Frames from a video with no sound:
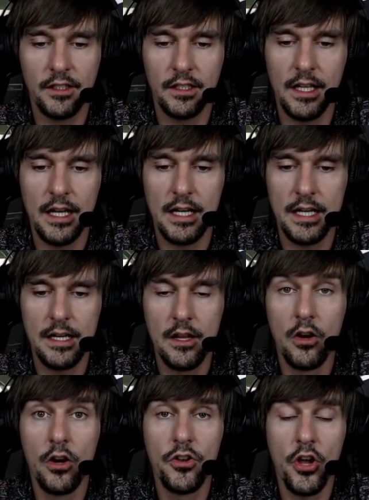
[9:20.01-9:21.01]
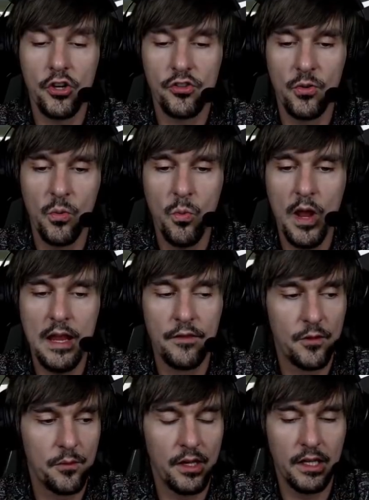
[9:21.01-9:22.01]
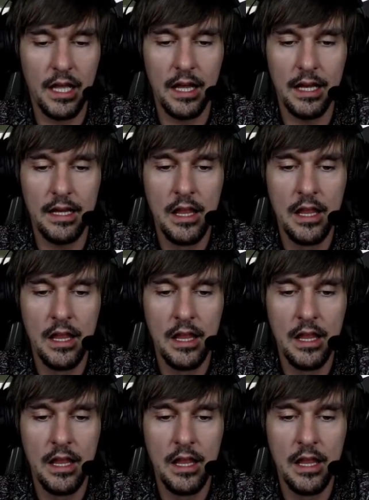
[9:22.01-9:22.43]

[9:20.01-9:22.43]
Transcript: line, or knocks you away from the line